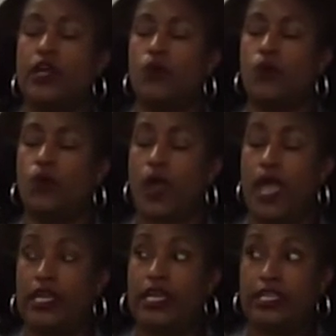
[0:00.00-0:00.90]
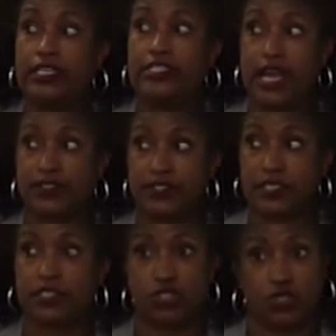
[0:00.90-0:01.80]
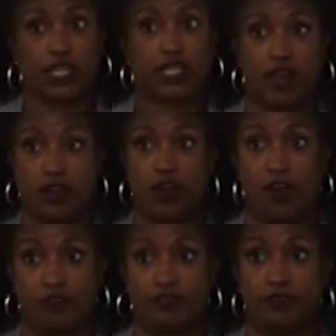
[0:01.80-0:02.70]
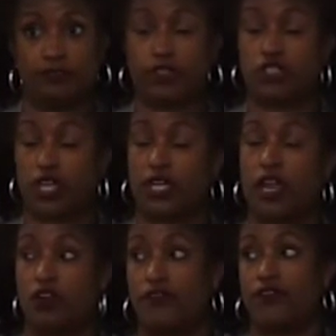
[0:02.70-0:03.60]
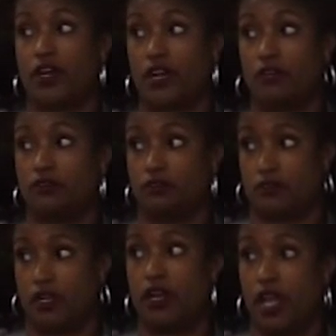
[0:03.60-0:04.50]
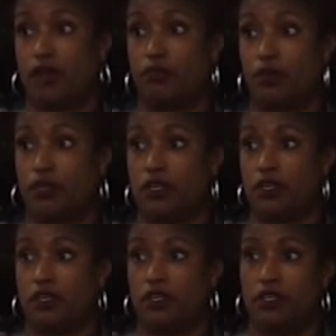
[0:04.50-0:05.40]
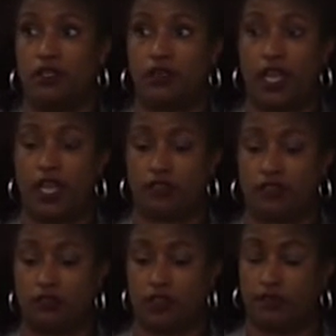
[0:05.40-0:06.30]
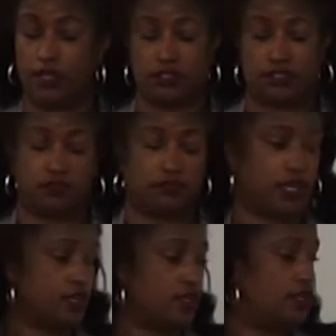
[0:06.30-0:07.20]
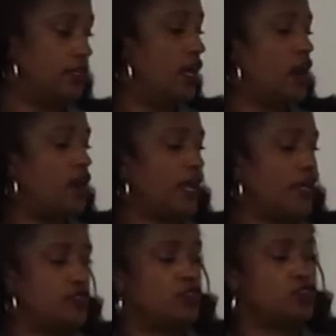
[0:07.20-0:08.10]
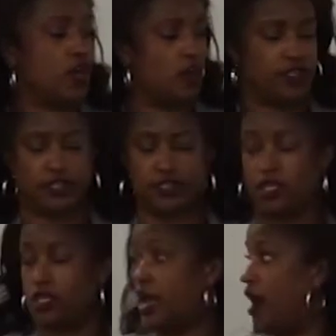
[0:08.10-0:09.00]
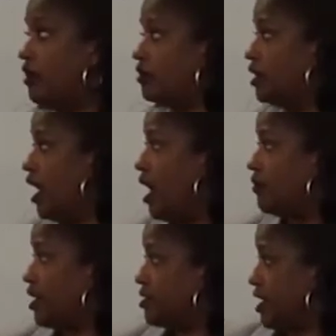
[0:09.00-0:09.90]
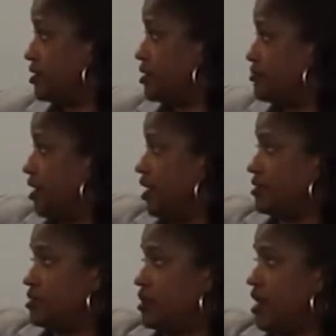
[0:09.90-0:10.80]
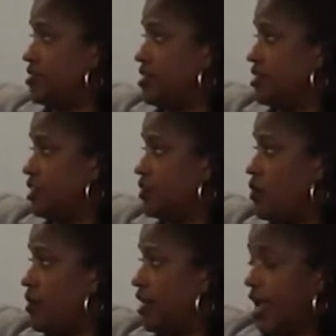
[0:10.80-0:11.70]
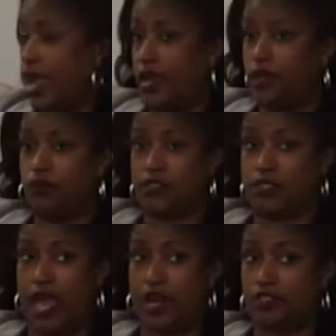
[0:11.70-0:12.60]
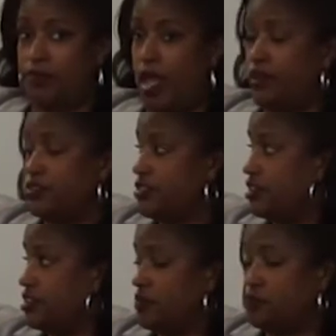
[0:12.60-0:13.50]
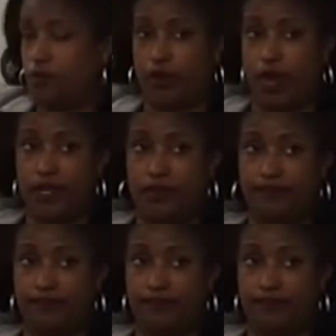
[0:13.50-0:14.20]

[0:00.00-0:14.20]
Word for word: When he doesn't, you get carried off, but you get carried off on a, on a headboard. Okay, I it's not good. Okay, so you know this. Now, I want to say some things. So I said decorticate was not as bad as decerebrate.